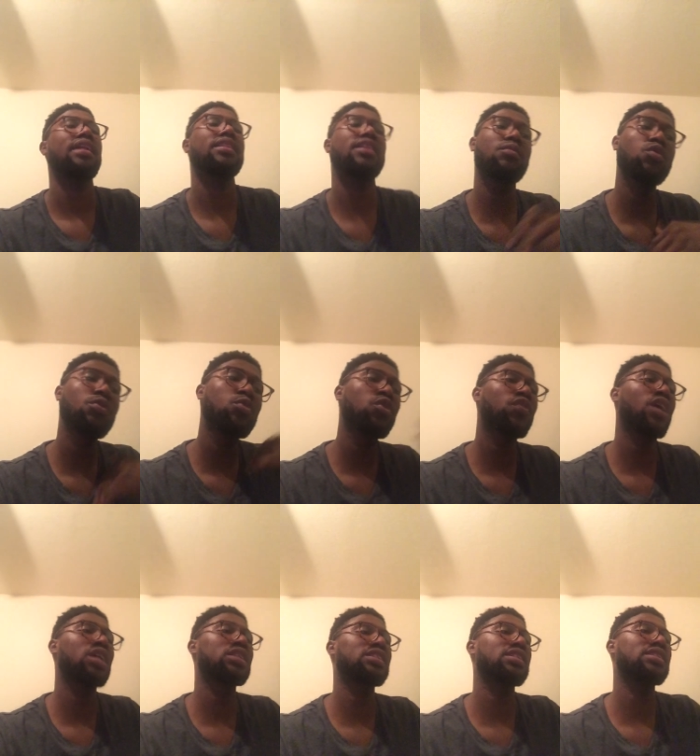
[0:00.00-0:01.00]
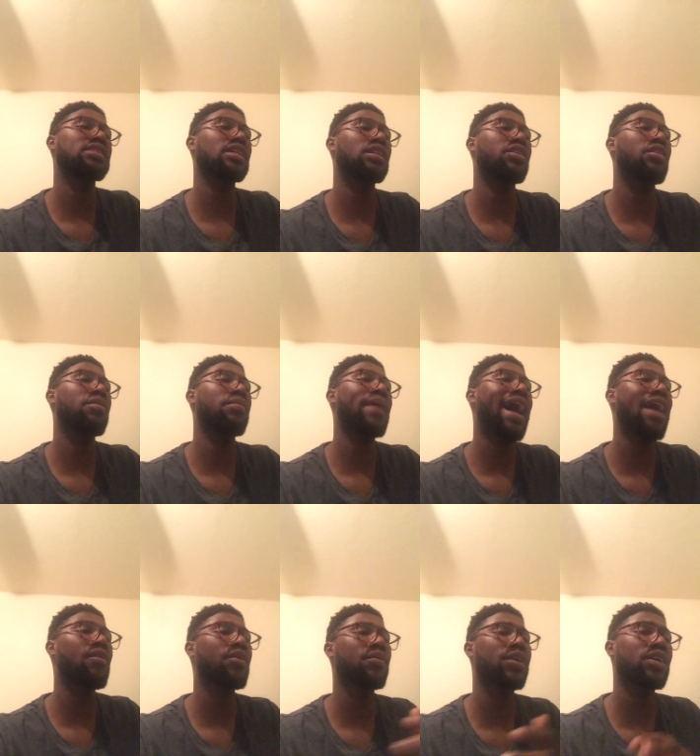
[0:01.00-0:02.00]
Then we move on to the cylinder
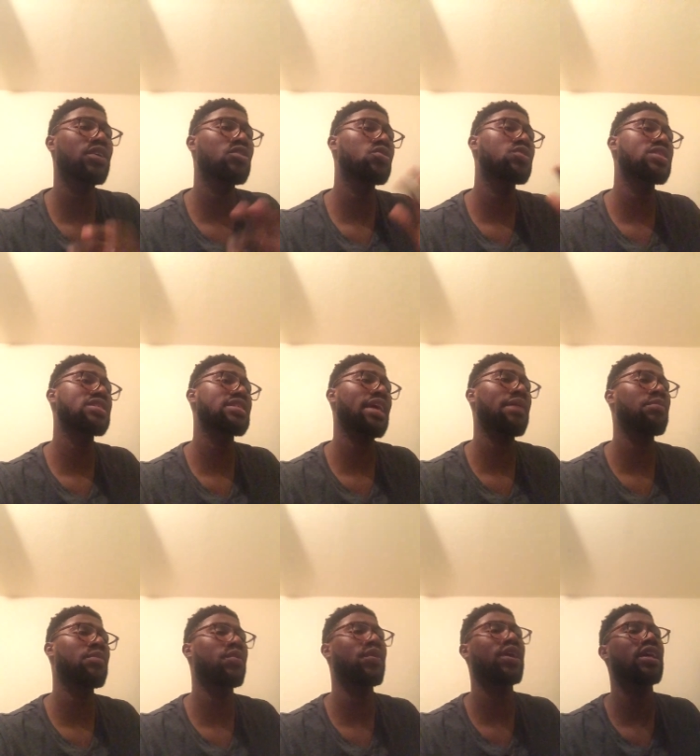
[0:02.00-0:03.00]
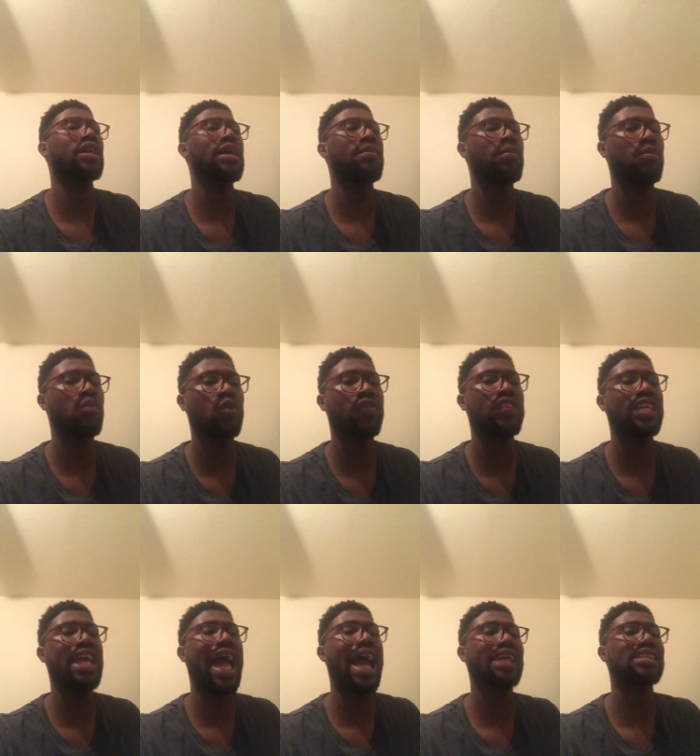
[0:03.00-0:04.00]
power. We're going to do the same, but we're going to move
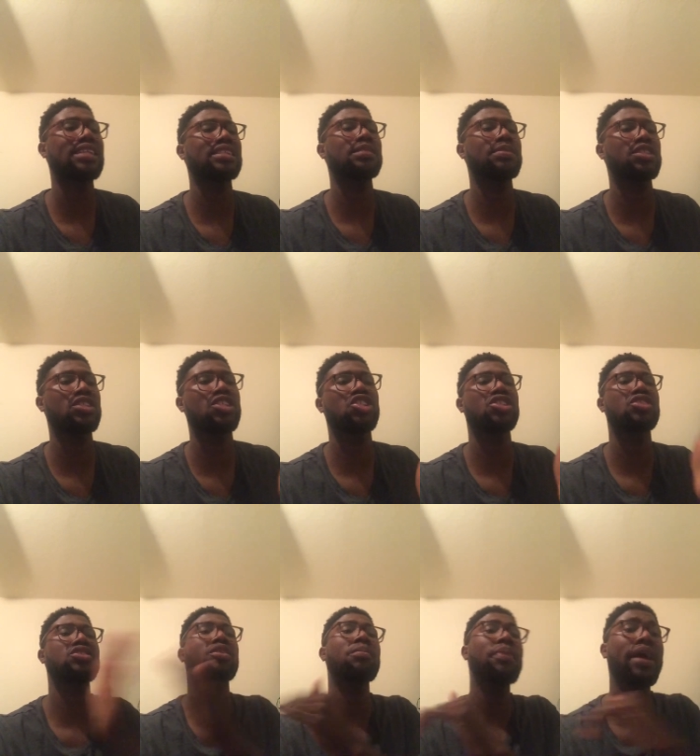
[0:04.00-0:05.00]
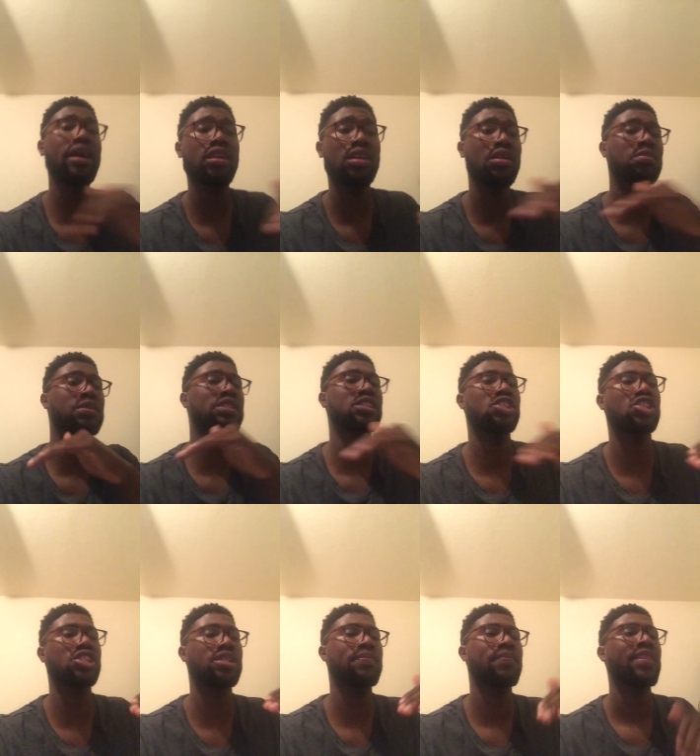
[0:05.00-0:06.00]
the axis position to a parallel
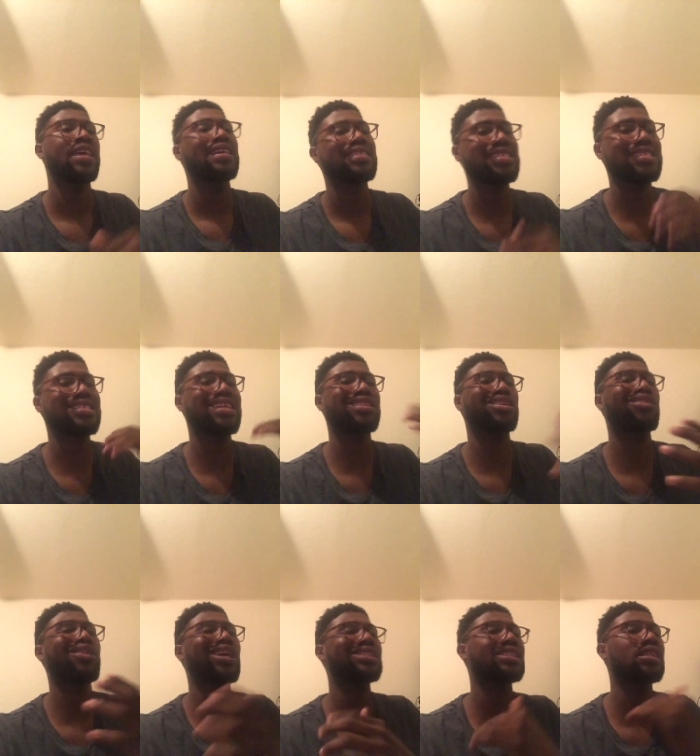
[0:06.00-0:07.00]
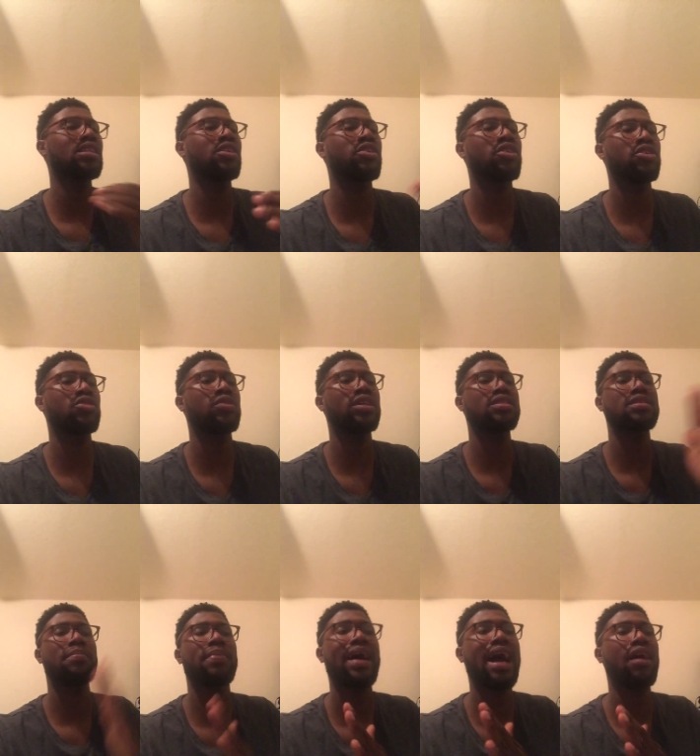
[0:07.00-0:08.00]
position to set the cross cylinder unit to
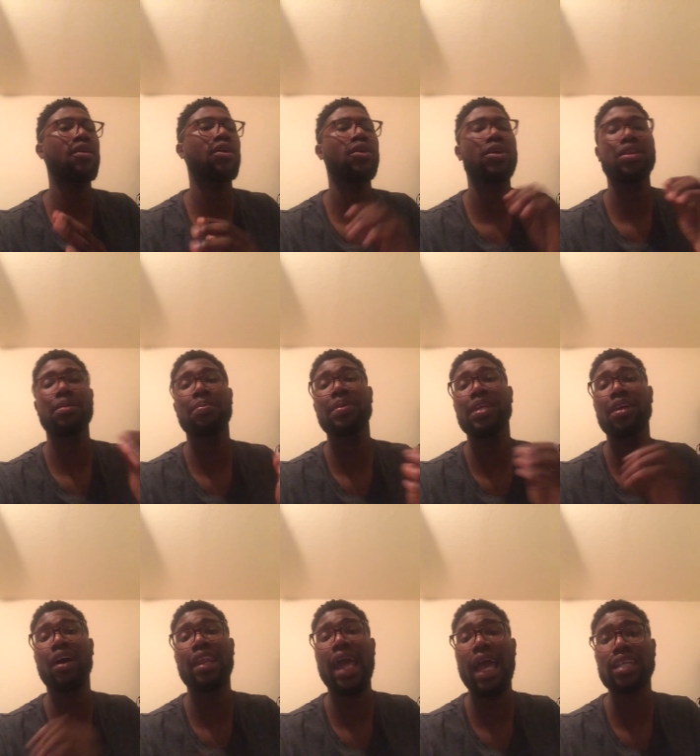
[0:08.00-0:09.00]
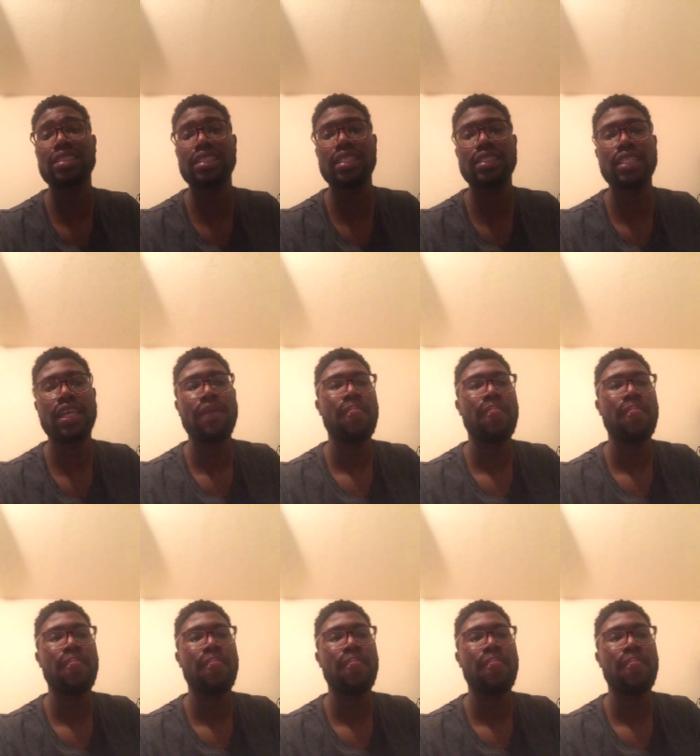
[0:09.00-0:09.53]
power, or the P on axis.